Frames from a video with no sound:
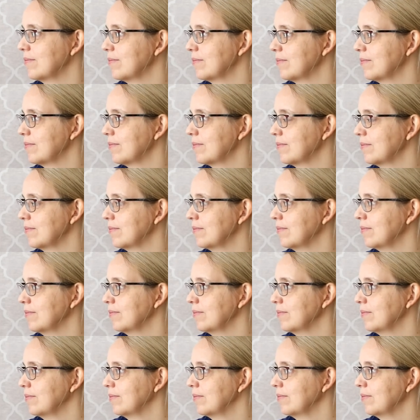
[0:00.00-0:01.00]

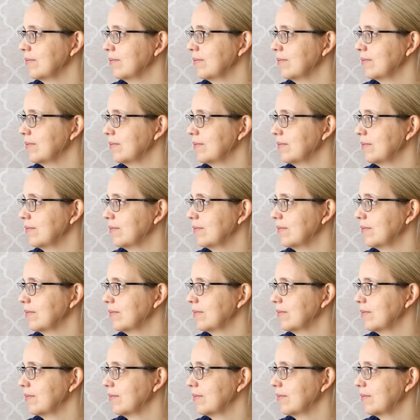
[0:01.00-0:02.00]

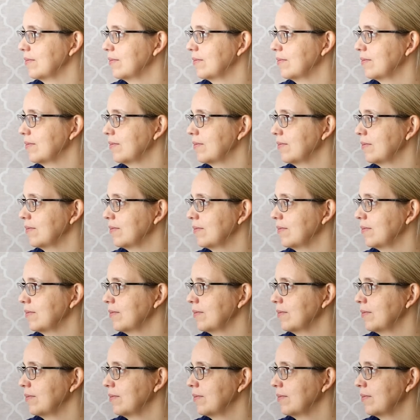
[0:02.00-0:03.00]

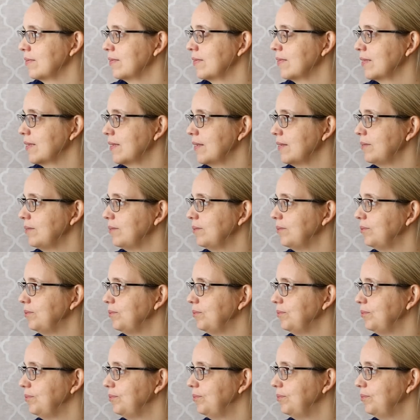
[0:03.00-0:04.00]

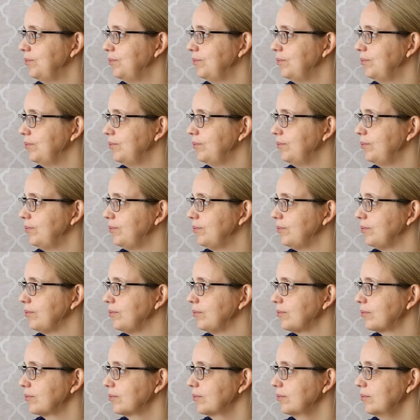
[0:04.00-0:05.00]

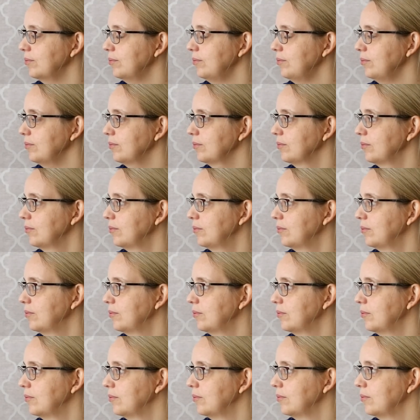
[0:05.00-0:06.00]

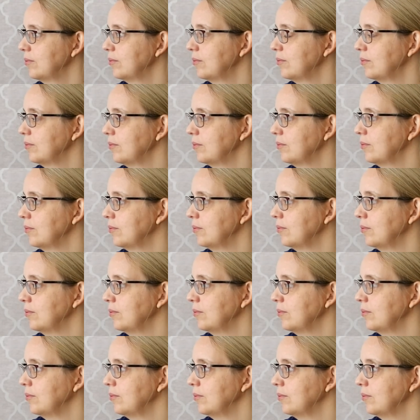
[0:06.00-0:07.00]

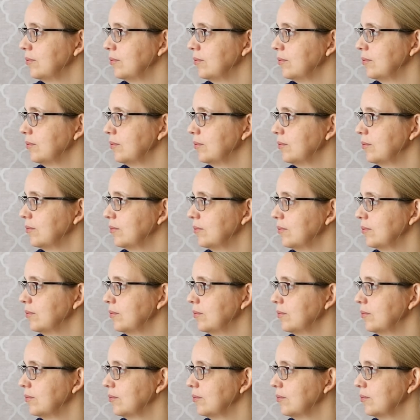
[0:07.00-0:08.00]
[no speech]